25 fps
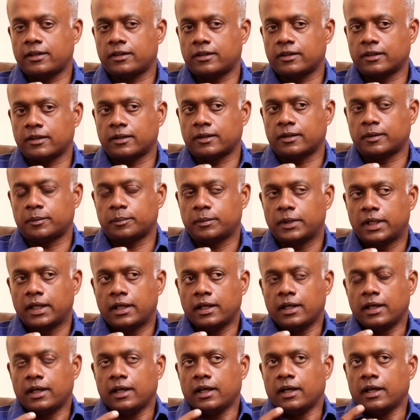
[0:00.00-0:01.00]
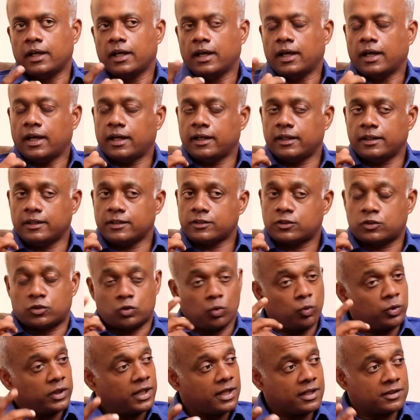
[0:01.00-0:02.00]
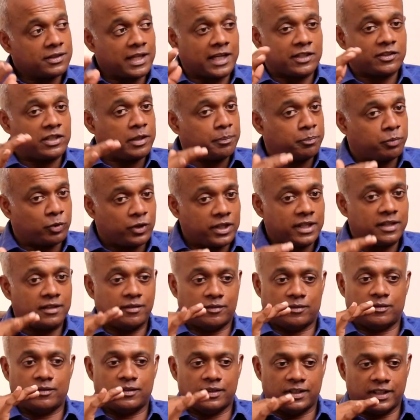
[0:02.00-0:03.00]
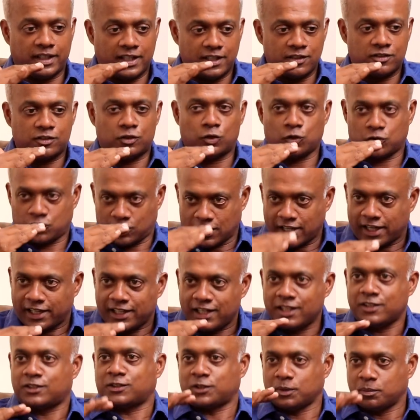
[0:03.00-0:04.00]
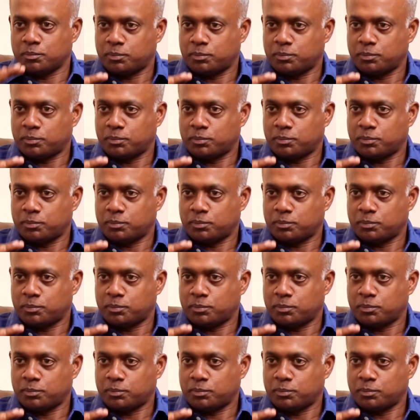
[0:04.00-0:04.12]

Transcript: And Surya is actually pretty, he's docile, he's